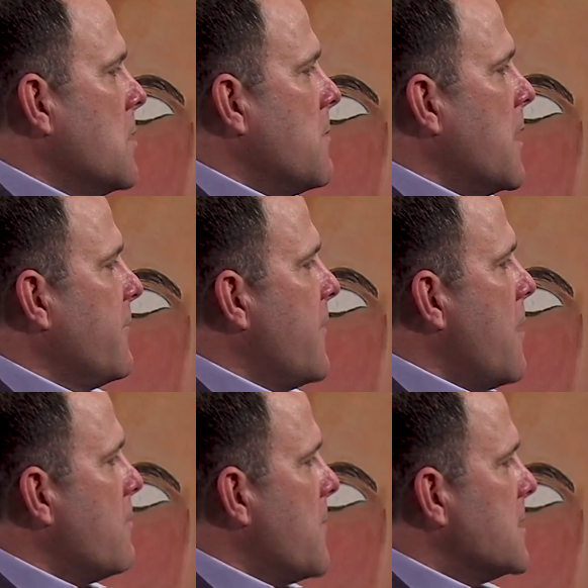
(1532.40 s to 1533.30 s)
But I
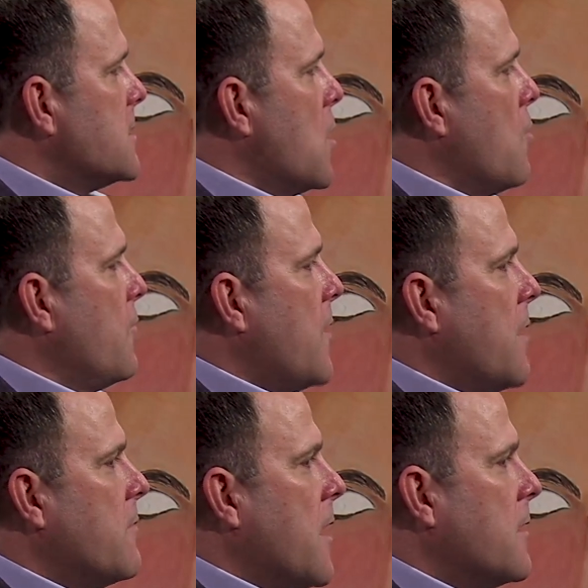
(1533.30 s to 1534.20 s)
found myself,
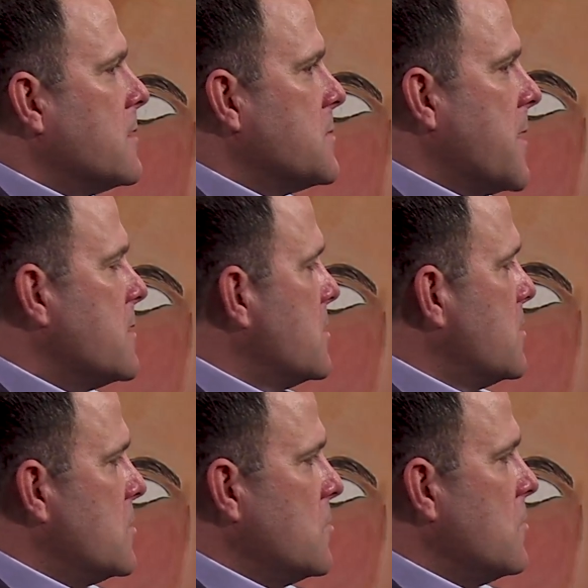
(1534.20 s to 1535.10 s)
I could spend
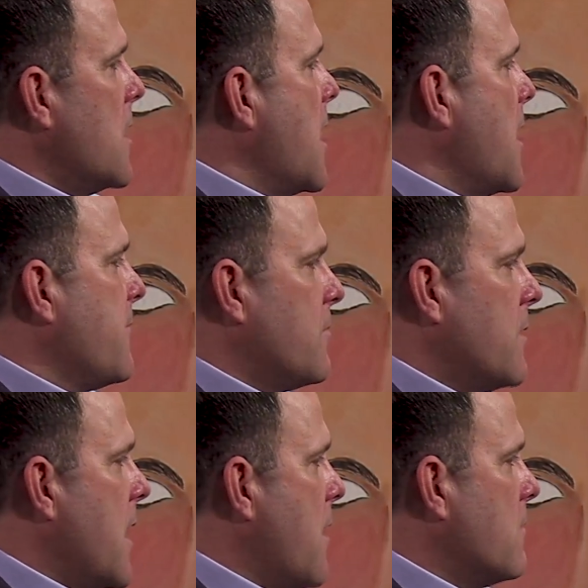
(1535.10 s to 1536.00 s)
2.5,
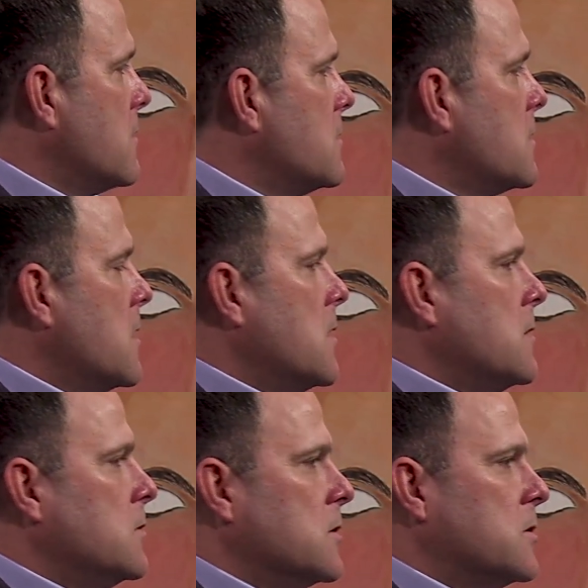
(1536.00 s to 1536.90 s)
3 hours
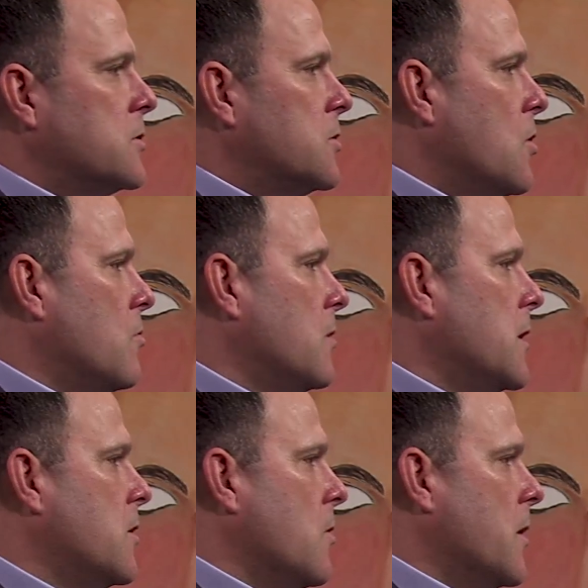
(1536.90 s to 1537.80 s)
just
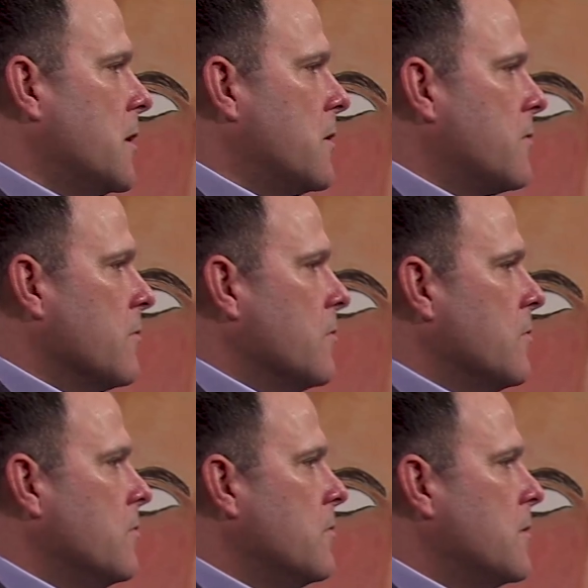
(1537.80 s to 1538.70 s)
slowly going
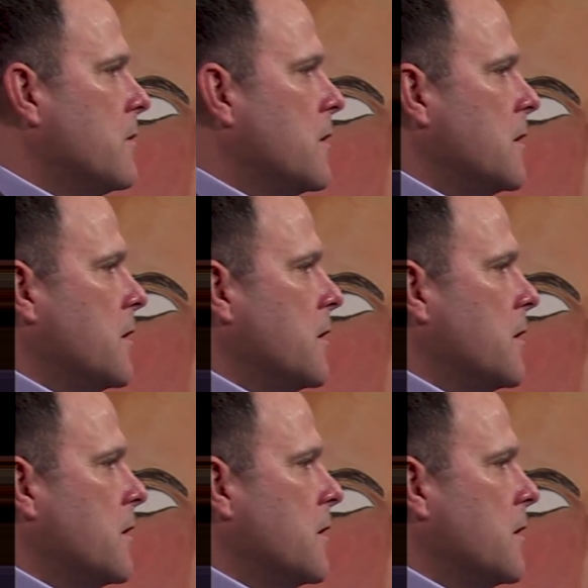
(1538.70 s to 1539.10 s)
through the